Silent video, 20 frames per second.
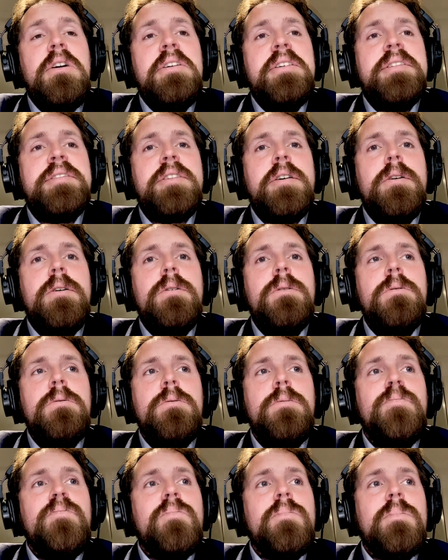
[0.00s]
So
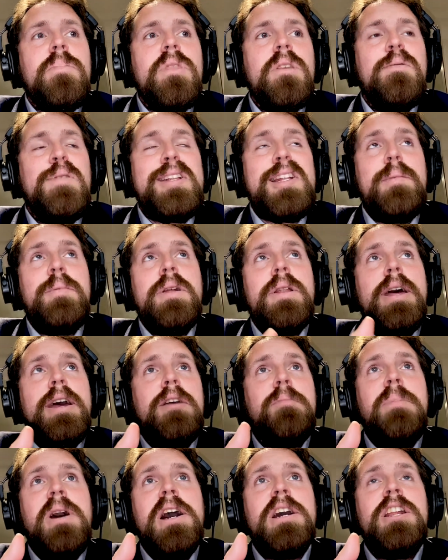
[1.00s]
for something like
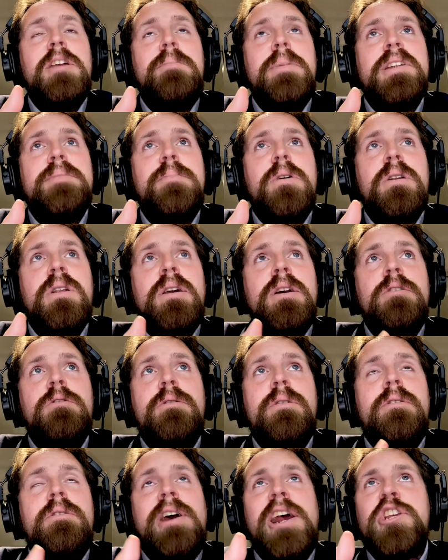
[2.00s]
marketing mix modeling
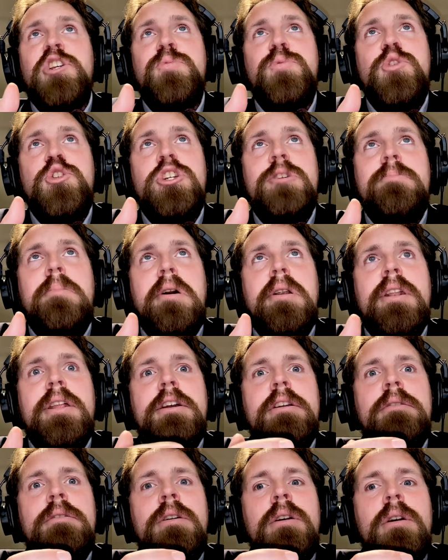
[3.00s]
or attribution
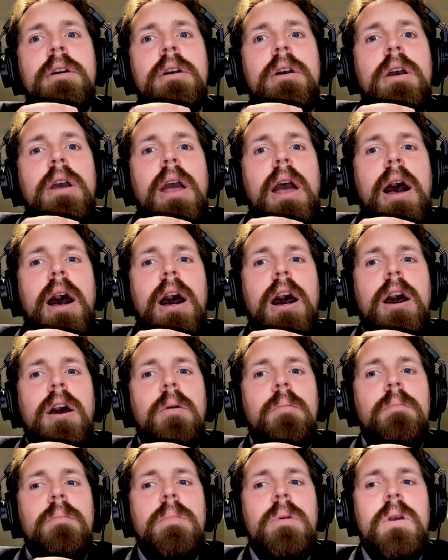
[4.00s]
modeling,
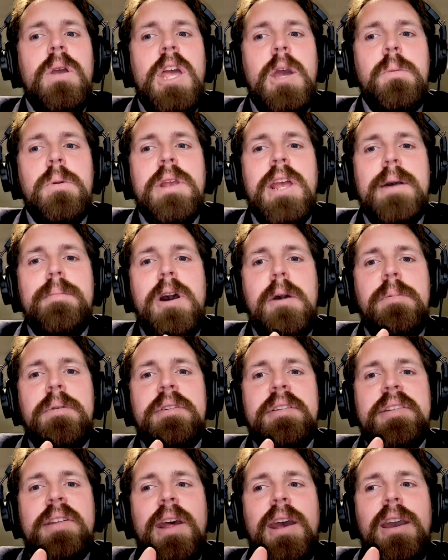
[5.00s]
it would come up and
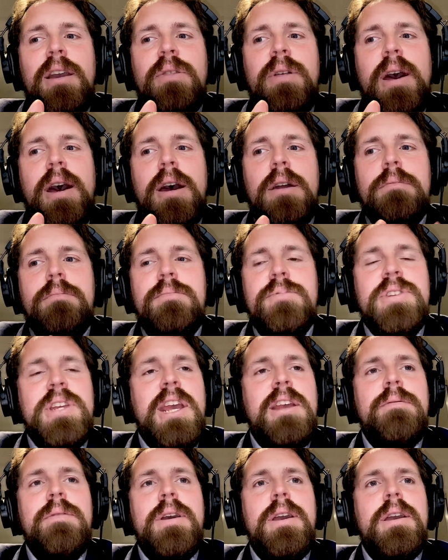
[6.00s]
say that
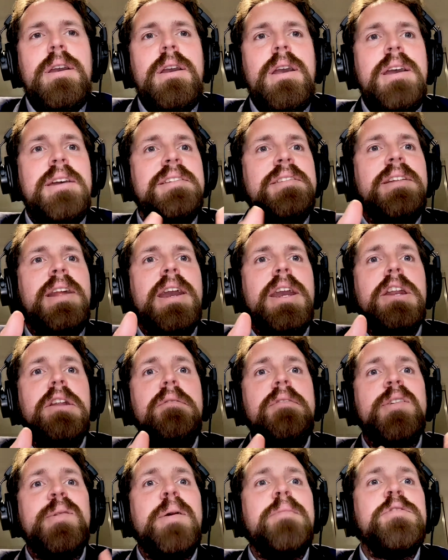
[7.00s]
TV is negative.
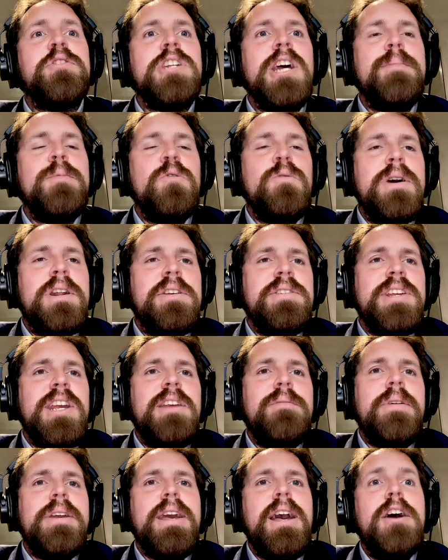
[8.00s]
So every time you run a
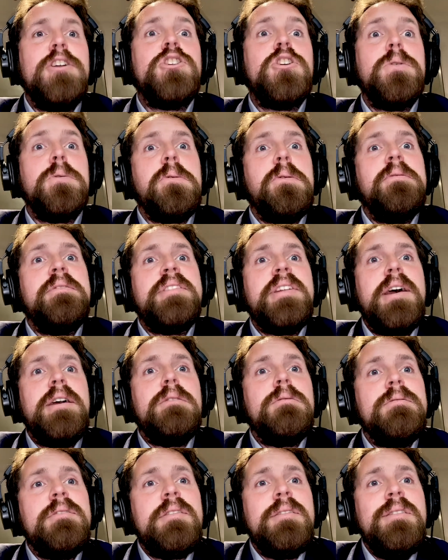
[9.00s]
TV ad, you lose
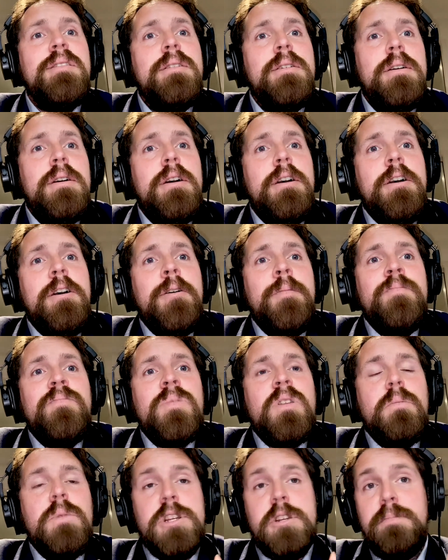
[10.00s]
sales.
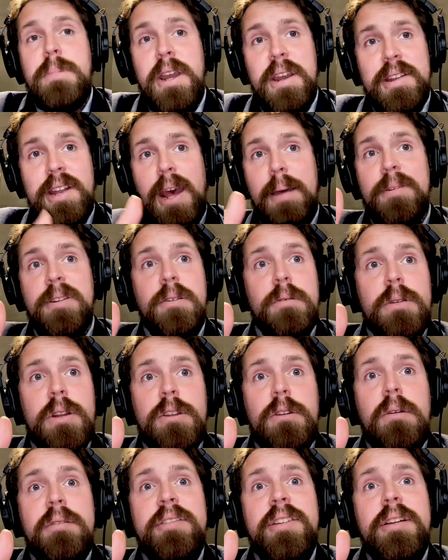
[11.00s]
Yeah. Which makes absolutely
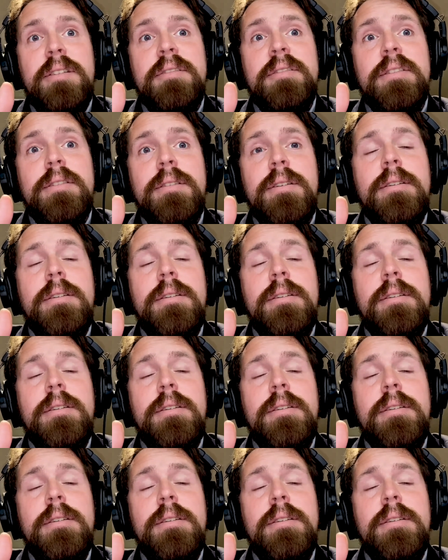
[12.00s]
no sense.